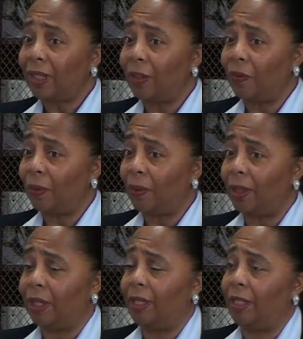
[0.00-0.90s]
for
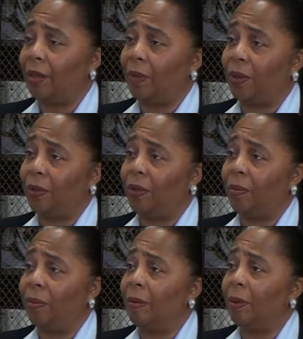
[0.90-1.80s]
the summer youth
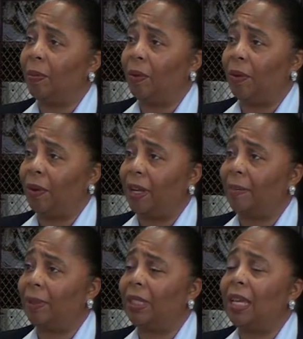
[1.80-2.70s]
employment
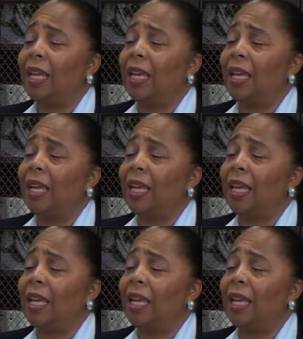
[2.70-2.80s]
programs.